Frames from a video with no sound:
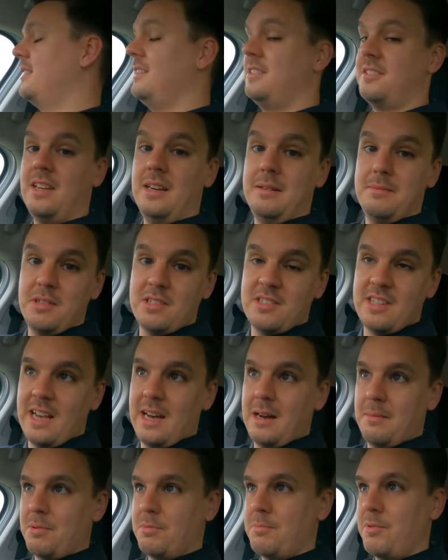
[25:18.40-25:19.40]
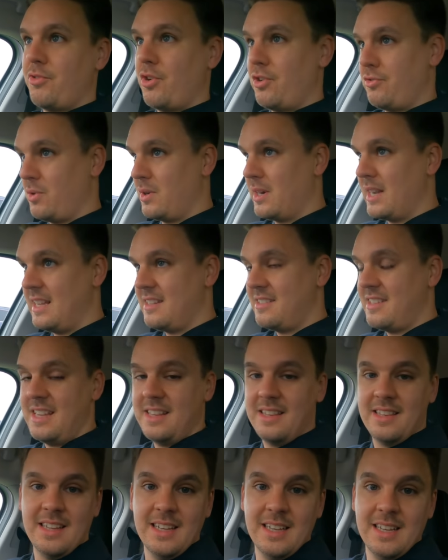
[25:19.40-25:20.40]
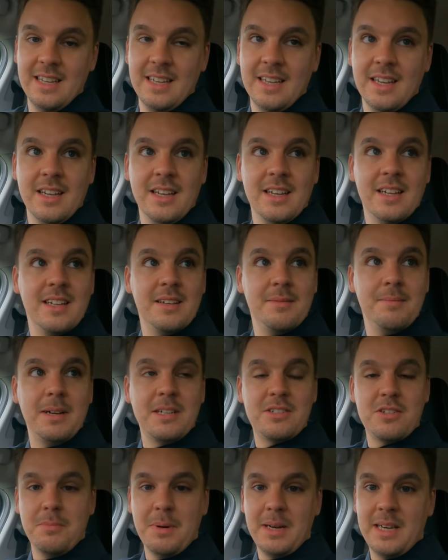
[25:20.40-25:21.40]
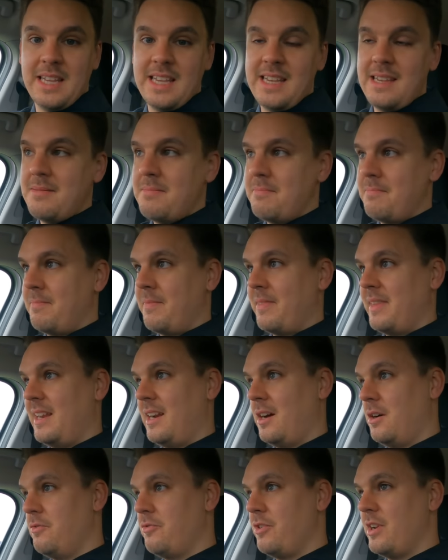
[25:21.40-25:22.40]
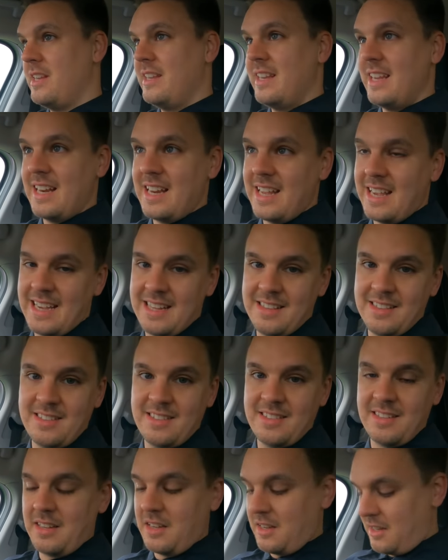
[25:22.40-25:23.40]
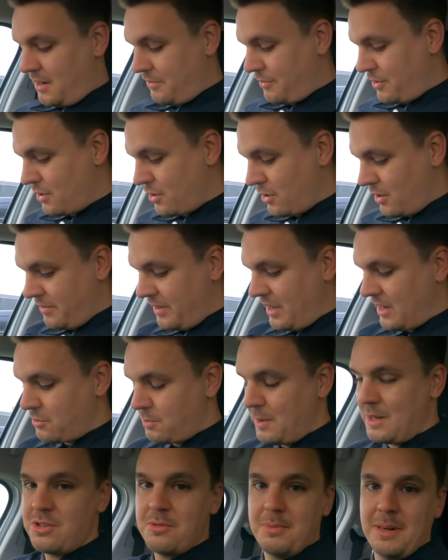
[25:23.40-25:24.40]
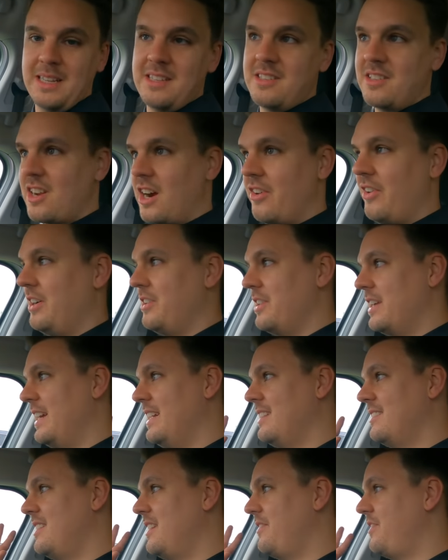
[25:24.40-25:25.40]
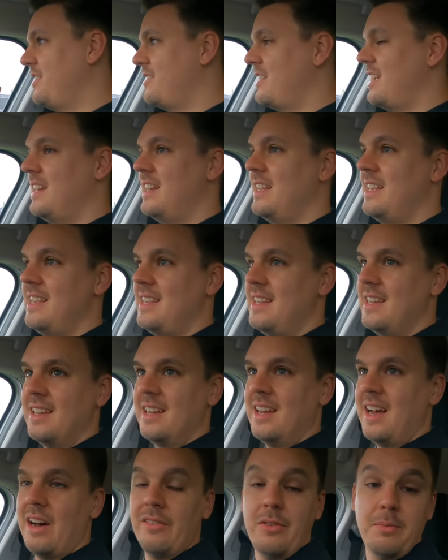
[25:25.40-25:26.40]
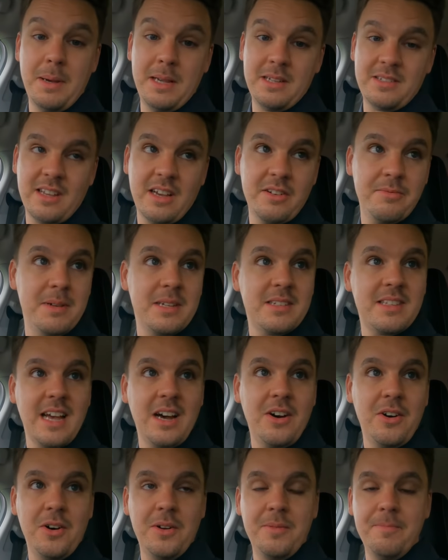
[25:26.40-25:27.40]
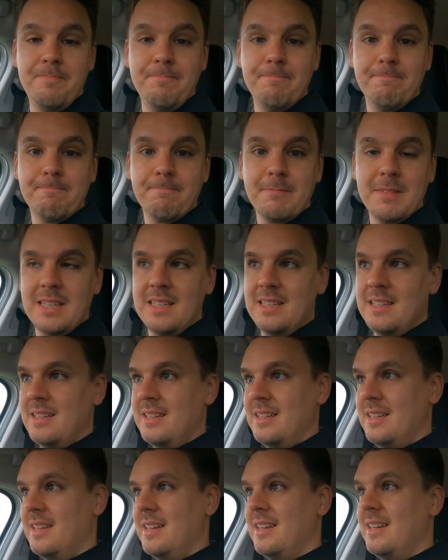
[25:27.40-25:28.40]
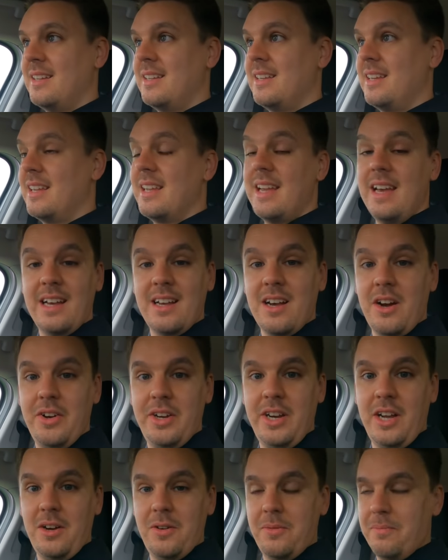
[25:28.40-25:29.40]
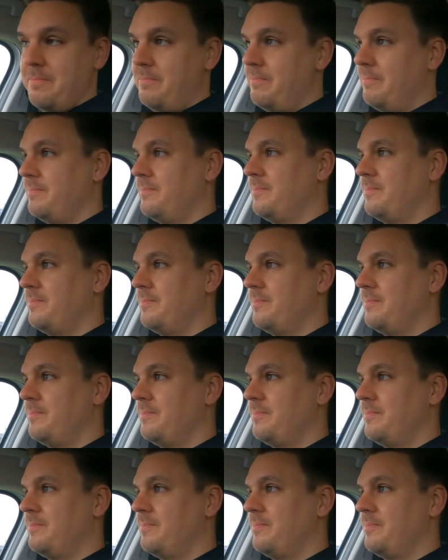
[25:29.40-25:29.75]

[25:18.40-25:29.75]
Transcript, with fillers: It's time to set up before everyone gets in. Make some money, and then hopefully near the end, hopefully I've got a nice wedge of money to go around again, see if there's any other bits that I've missed out on, then get going home.